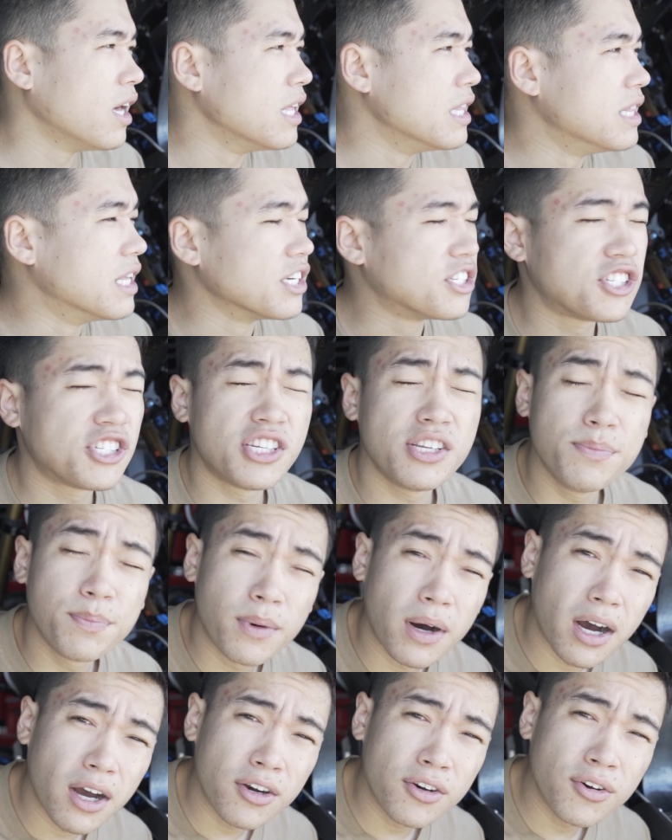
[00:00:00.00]
The
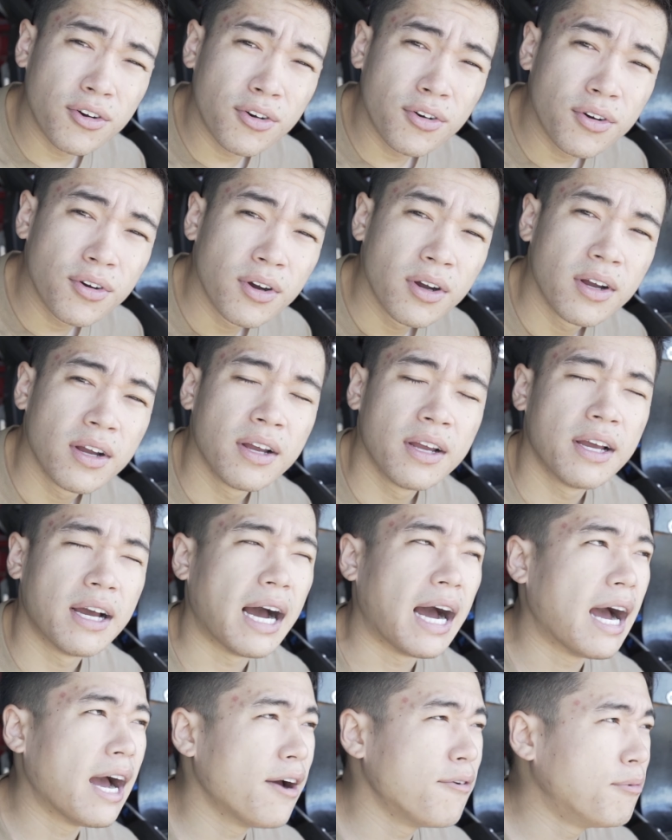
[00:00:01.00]
Shimano,
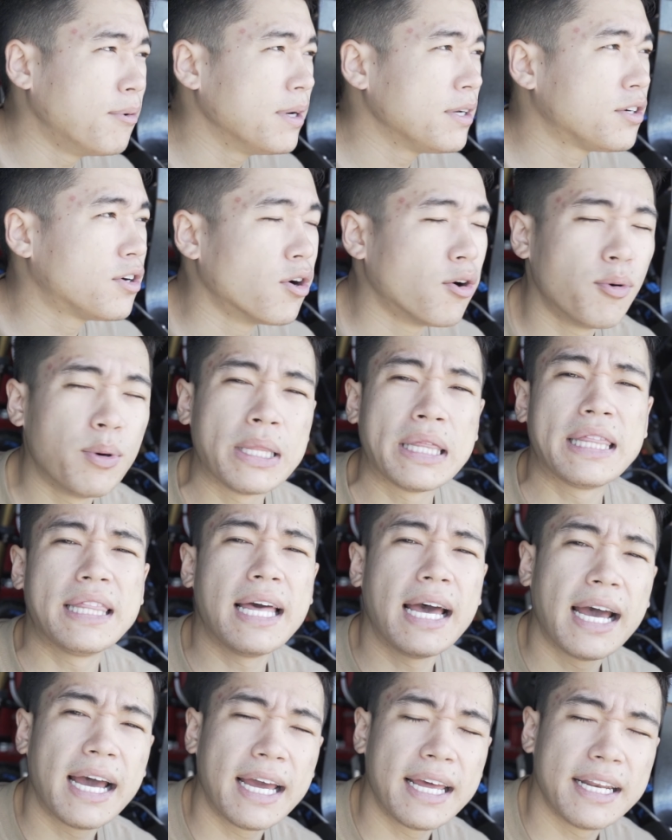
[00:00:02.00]
I would go with
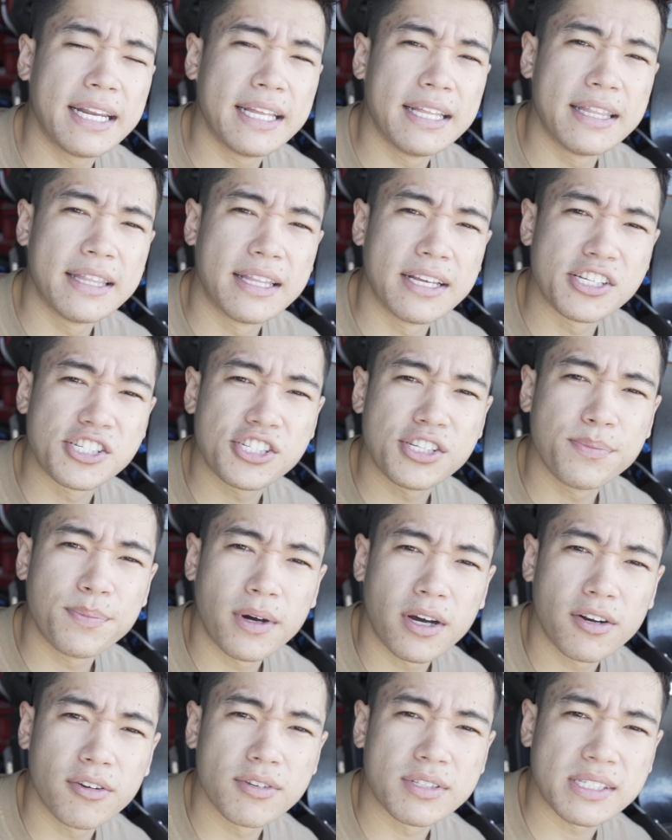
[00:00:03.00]
that. The
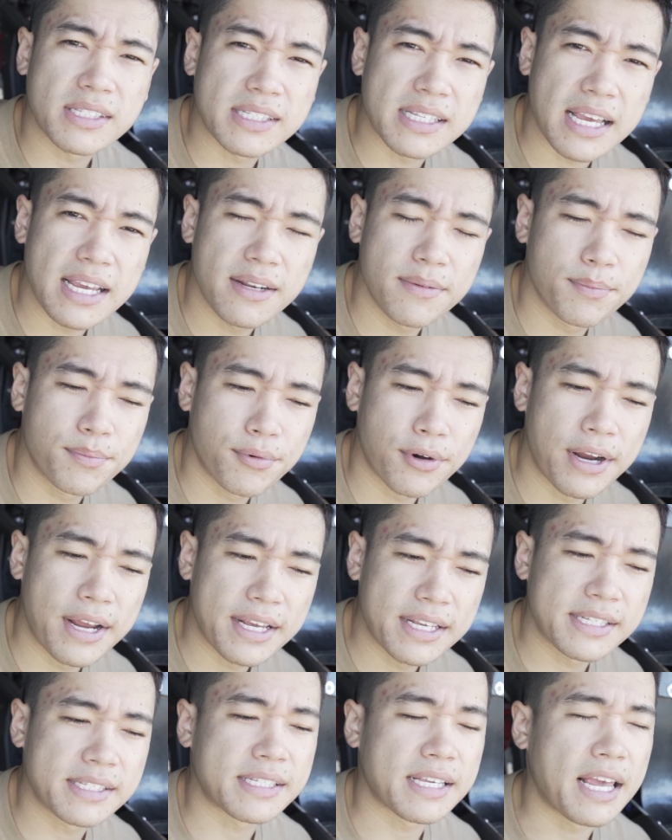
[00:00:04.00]
Shimano Saint
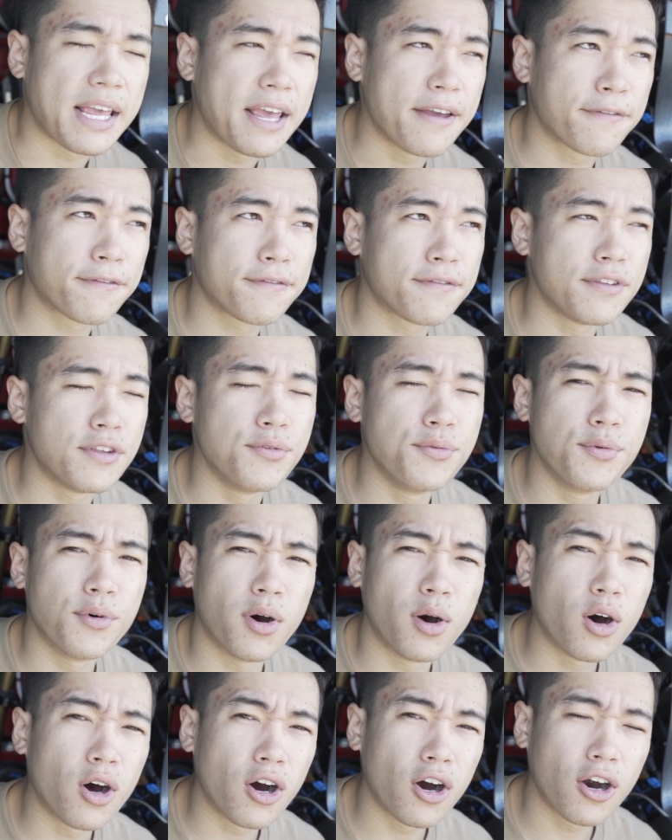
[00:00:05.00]
brakes if you
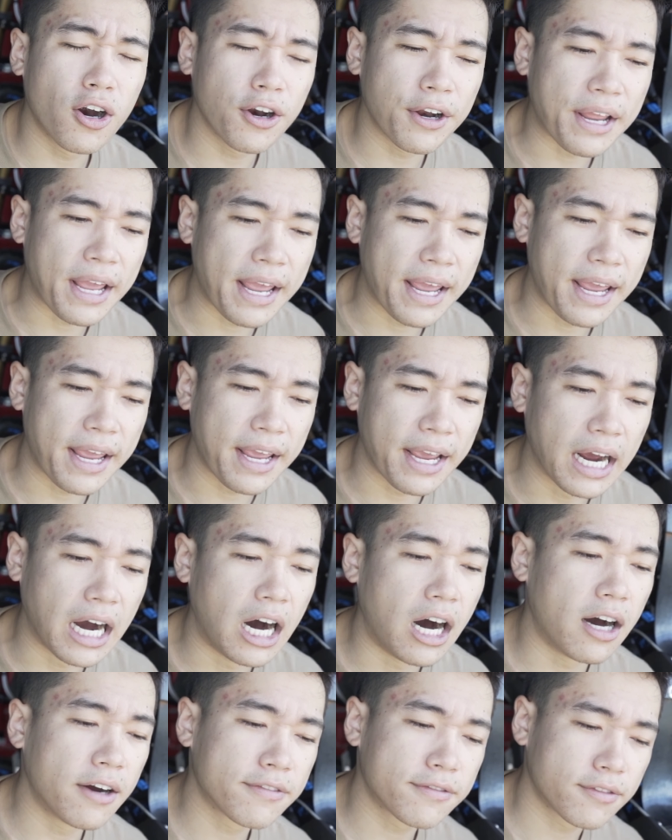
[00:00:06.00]
are a
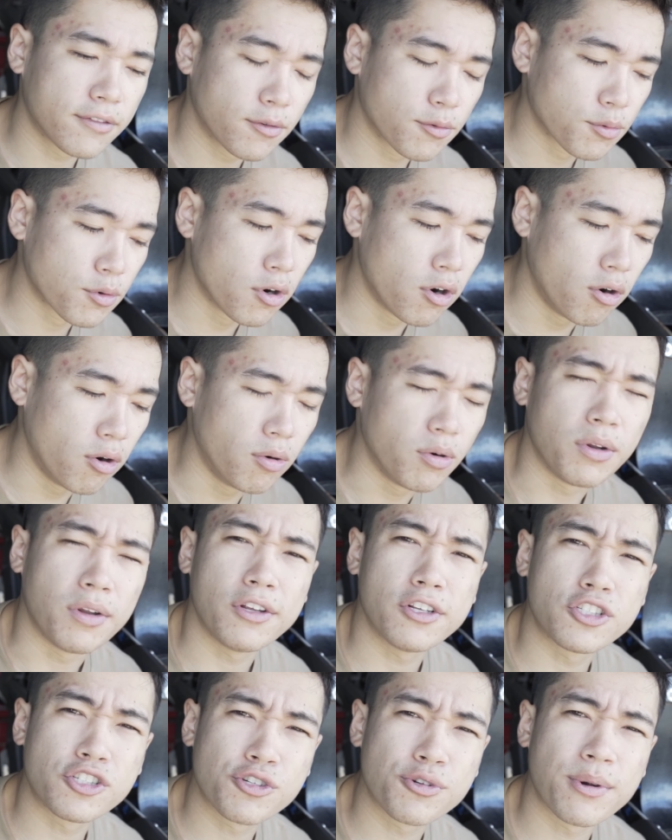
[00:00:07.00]
off-road
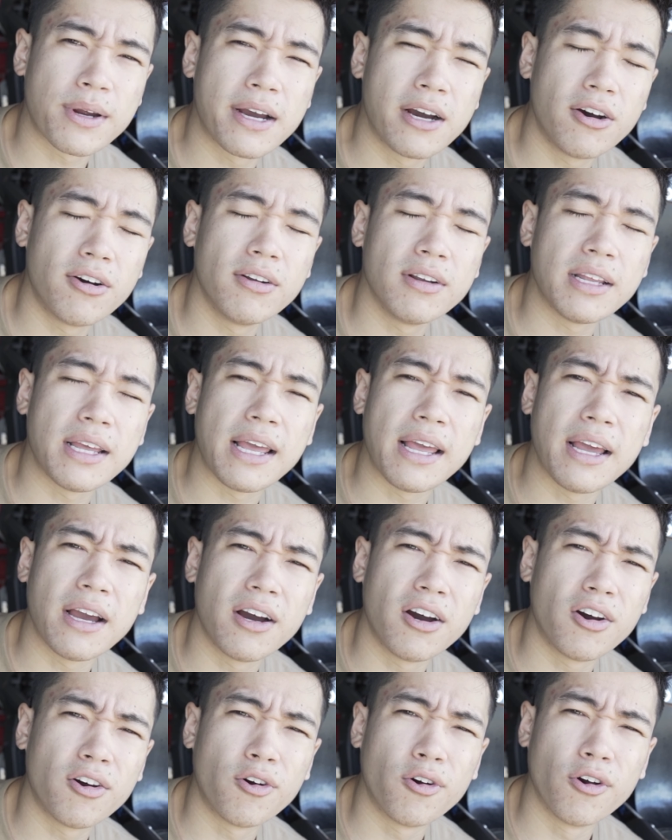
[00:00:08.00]
trail
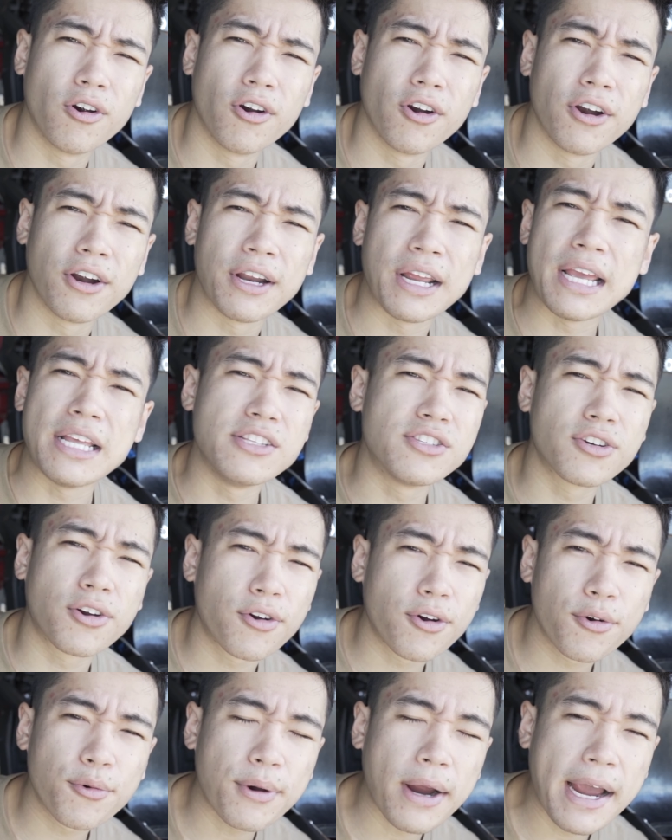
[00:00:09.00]
or
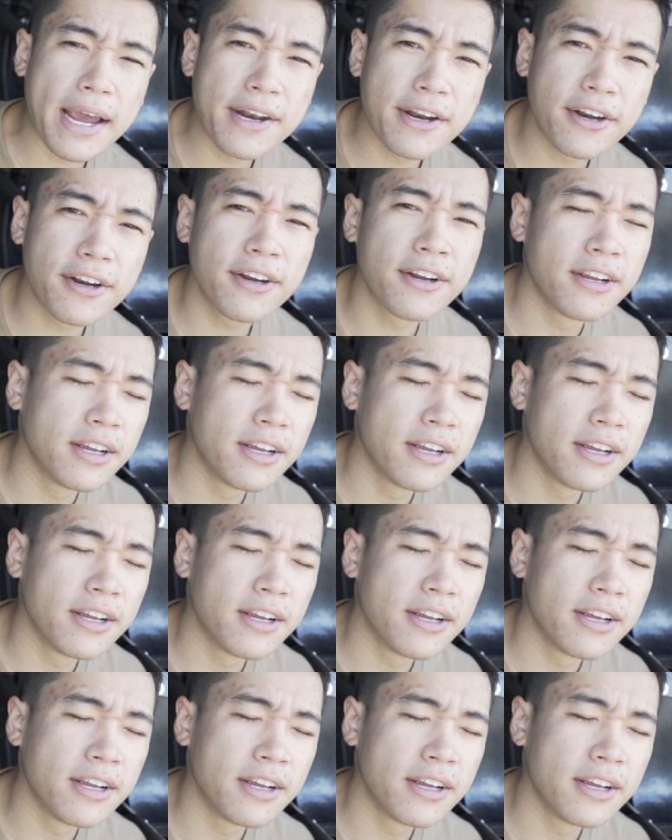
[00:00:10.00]
enduro rider,